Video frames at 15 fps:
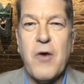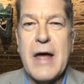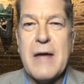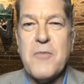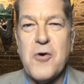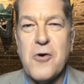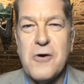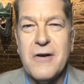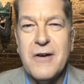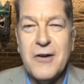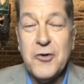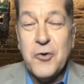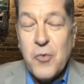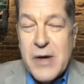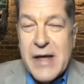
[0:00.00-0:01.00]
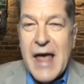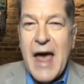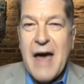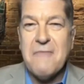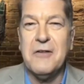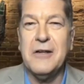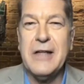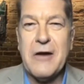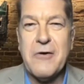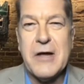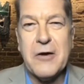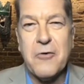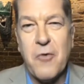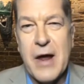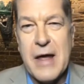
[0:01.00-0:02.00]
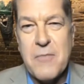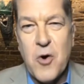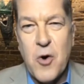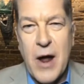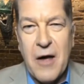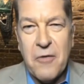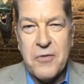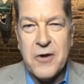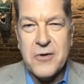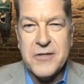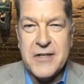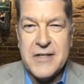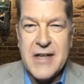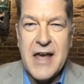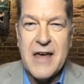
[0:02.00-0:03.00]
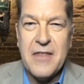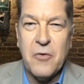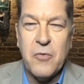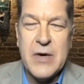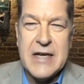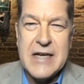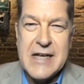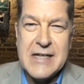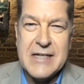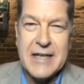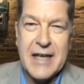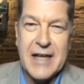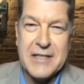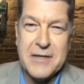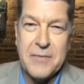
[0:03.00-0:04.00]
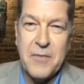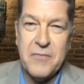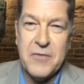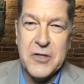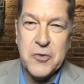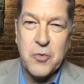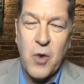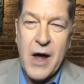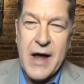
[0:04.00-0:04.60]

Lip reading: Kramer? Do we have the Larry Kramer out there today that we need to get some of this